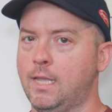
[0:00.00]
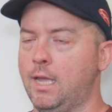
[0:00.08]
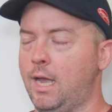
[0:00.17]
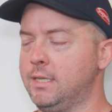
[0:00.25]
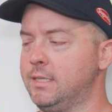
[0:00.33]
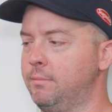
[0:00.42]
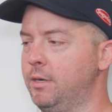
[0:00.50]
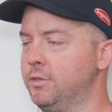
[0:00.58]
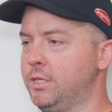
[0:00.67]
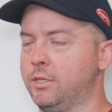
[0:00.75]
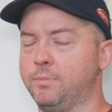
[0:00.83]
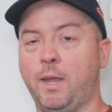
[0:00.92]
I sent my
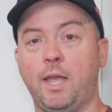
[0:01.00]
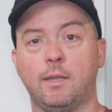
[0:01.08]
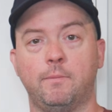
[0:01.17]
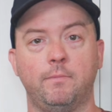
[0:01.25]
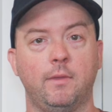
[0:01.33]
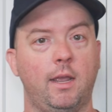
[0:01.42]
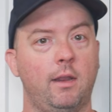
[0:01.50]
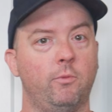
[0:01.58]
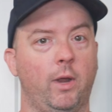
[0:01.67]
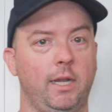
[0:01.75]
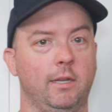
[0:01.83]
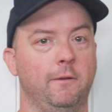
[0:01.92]
results back and
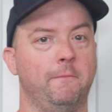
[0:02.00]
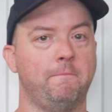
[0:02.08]
waited.